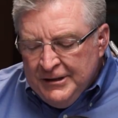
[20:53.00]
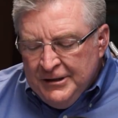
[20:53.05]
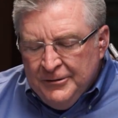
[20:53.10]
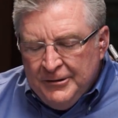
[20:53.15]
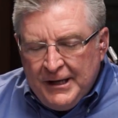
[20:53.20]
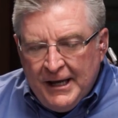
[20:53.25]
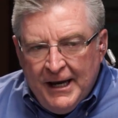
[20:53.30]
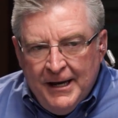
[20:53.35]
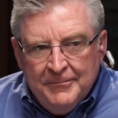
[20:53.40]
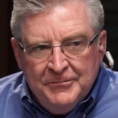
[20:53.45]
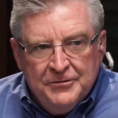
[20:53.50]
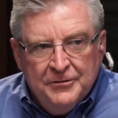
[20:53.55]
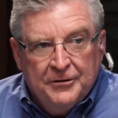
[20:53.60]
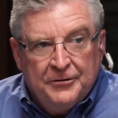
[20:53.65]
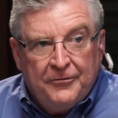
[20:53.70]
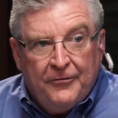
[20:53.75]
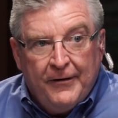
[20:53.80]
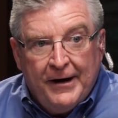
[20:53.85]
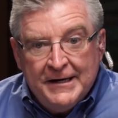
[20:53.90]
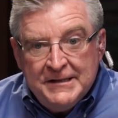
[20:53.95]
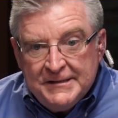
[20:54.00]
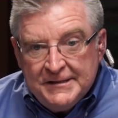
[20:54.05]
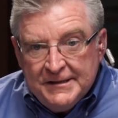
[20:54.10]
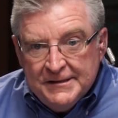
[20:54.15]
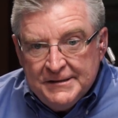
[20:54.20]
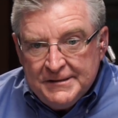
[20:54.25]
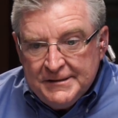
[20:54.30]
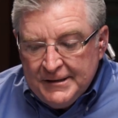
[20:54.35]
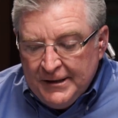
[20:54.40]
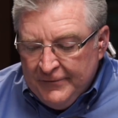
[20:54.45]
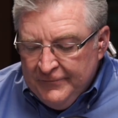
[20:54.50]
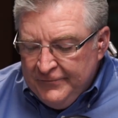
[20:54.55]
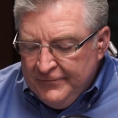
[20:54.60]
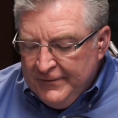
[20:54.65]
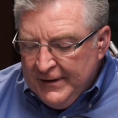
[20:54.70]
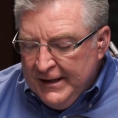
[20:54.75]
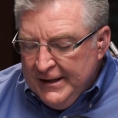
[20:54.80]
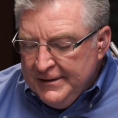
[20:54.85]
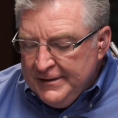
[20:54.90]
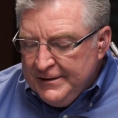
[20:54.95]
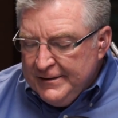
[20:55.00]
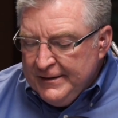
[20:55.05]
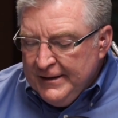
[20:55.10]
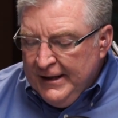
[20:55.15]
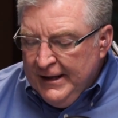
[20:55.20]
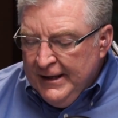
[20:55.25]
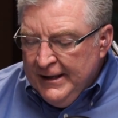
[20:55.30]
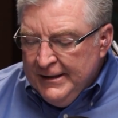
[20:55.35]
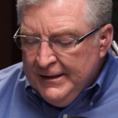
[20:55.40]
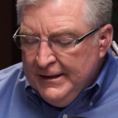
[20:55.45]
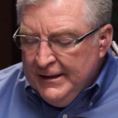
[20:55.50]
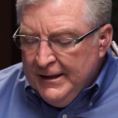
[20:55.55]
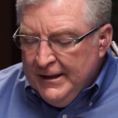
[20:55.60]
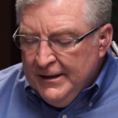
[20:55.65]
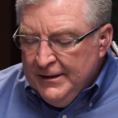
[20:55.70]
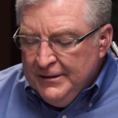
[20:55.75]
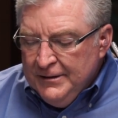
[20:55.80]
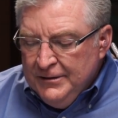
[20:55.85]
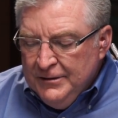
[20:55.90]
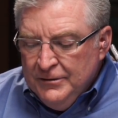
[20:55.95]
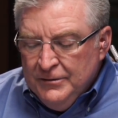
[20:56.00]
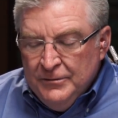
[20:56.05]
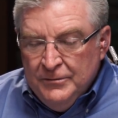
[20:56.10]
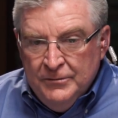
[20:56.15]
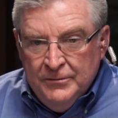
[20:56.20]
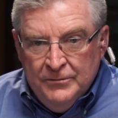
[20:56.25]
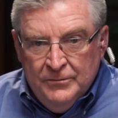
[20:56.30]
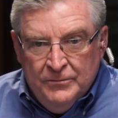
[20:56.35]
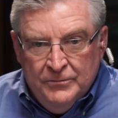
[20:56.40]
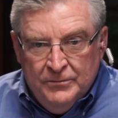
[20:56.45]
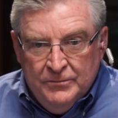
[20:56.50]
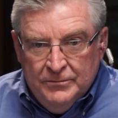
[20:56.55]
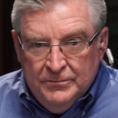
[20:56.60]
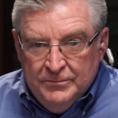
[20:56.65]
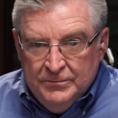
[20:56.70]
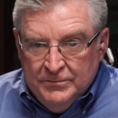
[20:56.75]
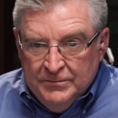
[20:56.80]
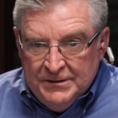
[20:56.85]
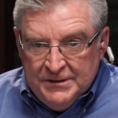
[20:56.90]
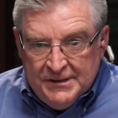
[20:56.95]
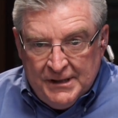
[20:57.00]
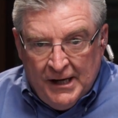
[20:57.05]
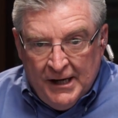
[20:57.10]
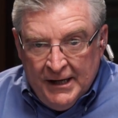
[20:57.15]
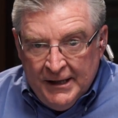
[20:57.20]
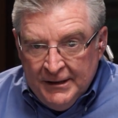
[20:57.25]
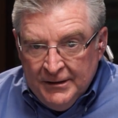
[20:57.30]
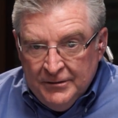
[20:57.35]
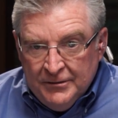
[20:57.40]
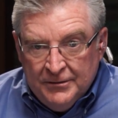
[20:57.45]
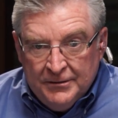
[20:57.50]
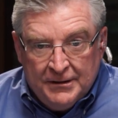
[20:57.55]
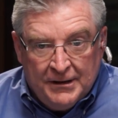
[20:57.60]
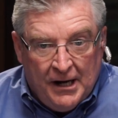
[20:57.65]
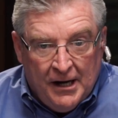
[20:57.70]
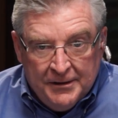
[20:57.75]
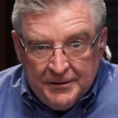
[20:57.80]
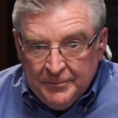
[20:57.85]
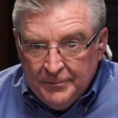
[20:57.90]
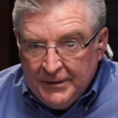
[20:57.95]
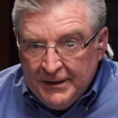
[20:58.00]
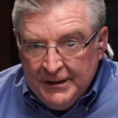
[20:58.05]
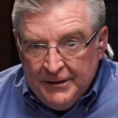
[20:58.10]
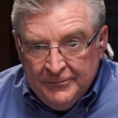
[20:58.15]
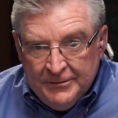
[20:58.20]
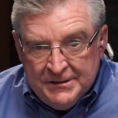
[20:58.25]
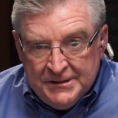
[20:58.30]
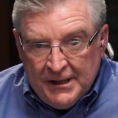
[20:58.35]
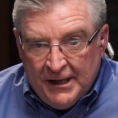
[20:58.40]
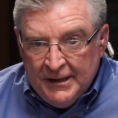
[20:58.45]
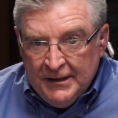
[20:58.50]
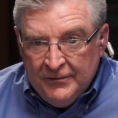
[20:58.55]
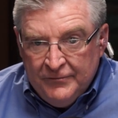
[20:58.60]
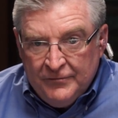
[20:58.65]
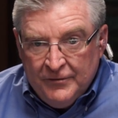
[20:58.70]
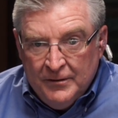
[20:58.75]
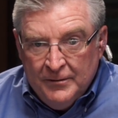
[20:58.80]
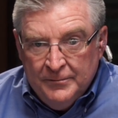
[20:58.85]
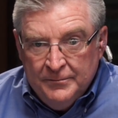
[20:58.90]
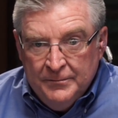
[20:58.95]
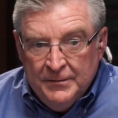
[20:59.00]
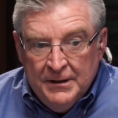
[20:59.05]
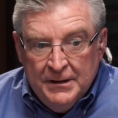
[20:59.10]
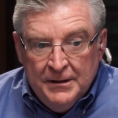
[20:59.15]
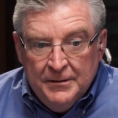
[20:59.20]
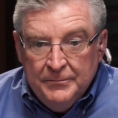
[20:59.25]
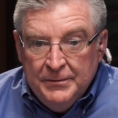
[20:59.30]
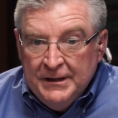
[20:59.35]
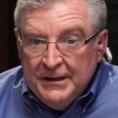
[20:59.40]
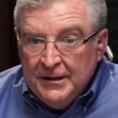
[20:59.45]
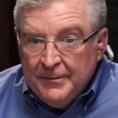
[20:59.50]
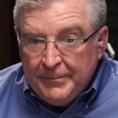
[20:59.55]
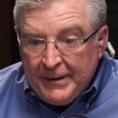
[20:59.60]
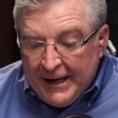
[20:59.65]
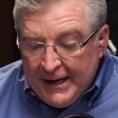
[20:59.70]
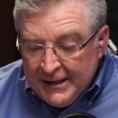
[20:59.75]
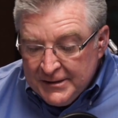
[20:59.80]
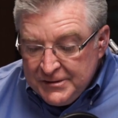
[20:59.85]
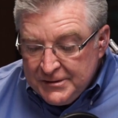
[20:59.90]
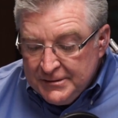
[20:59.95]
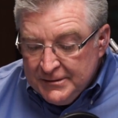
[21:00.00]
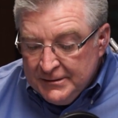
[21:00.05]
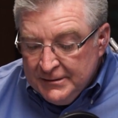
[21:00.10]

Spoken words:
you came to a crisis of faith, and you resigned or contemplated resigning from being a pastor.